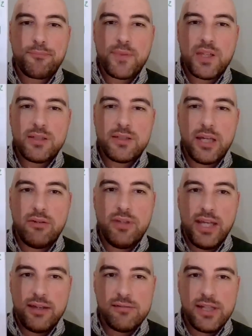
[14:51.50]
So
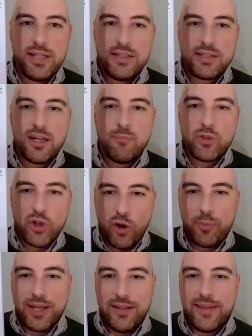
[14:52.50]
yeah, they need to come
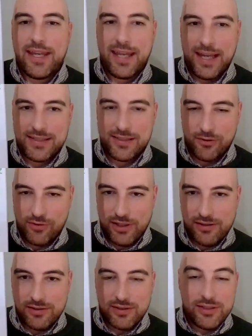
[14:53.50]
top in their category.
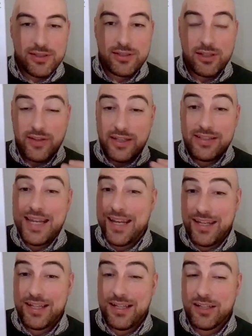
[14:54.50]
So they
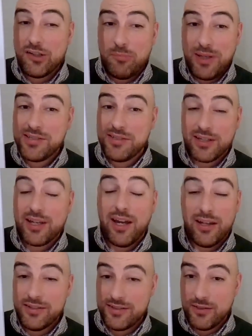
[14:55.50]
technically could miss the
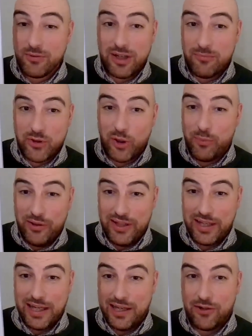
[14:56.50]
cut and still come top in
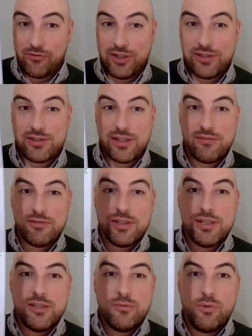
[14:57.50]
their category. So
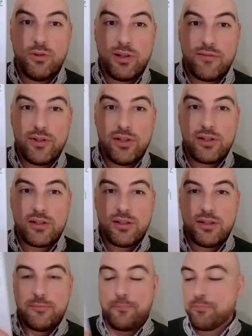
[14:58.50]
we'll have a look.
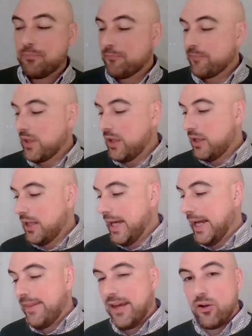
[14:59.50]

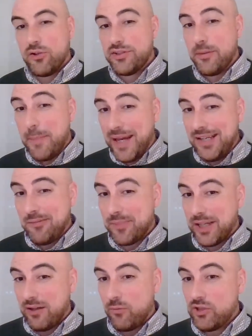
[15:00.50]
And then onto the main
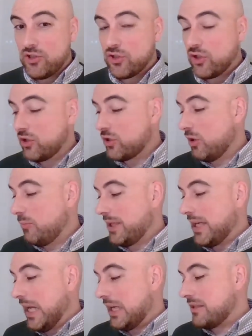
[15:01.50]
bit, which is
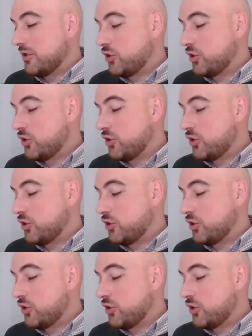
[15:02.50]
complicated because